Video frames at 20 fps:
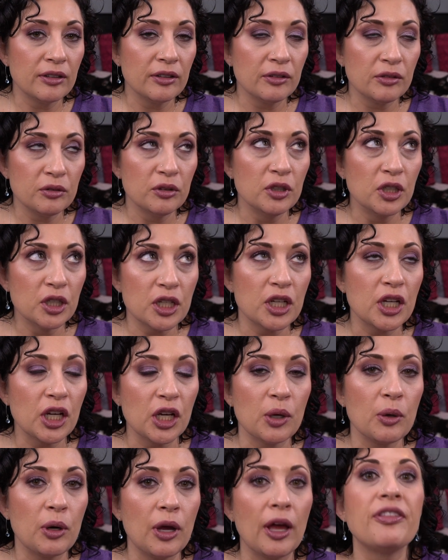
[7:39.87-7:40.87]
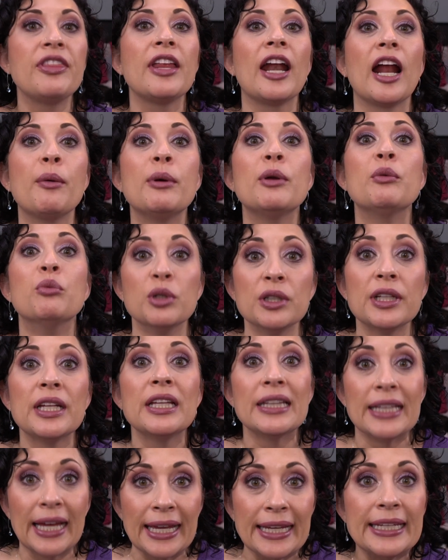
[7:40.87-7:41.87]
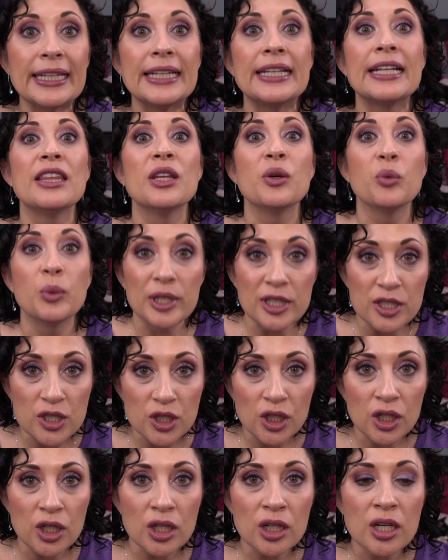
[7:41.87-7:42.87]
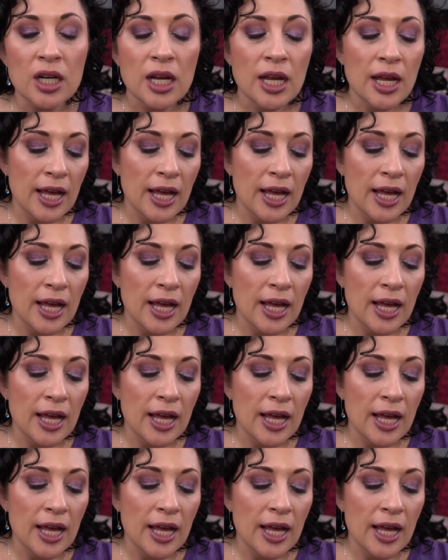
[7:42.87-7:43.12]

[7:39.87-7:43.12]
Look, uh, that I would really like it in the winter.